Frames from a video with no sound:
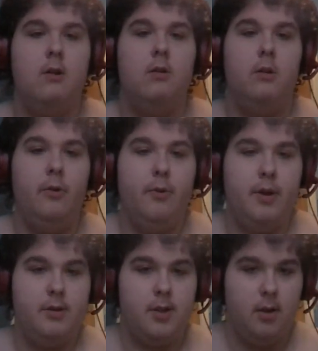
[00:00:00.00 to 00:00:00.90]

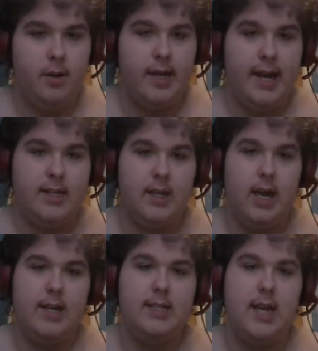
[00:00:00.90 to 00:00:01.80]
Luke slowly takes a
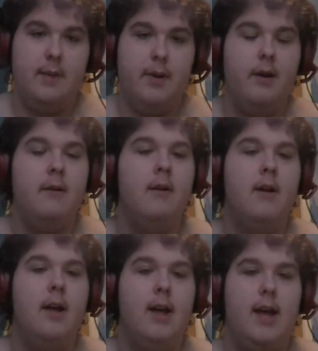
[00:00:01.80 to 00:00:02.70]
lightsaber,
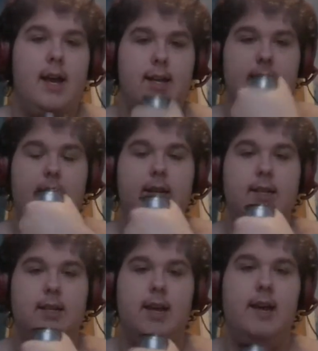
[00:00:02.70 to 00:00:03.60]

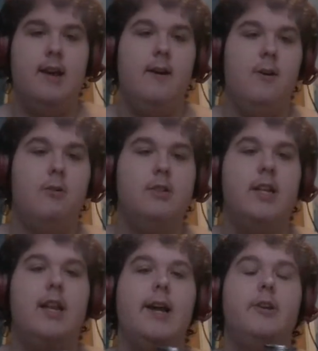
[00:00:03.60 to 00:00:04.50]
ignites it, holds
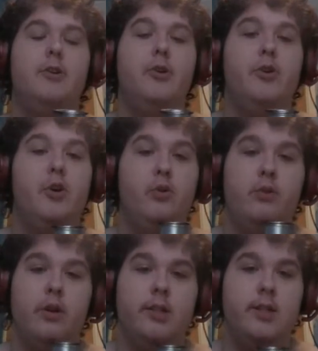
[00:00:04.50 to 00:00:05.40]
it like Dooku
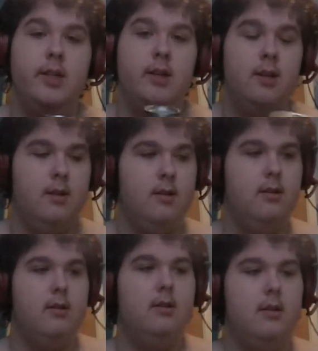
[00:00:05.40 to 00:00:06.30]
does,
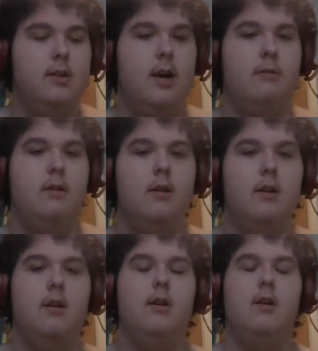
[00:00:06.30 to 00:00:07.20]
so
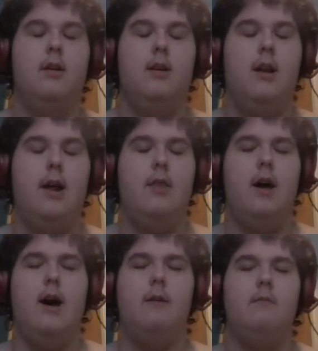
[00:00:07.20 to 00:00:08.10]
like
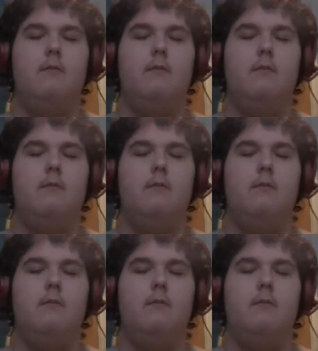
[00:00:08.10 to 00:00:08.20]
that,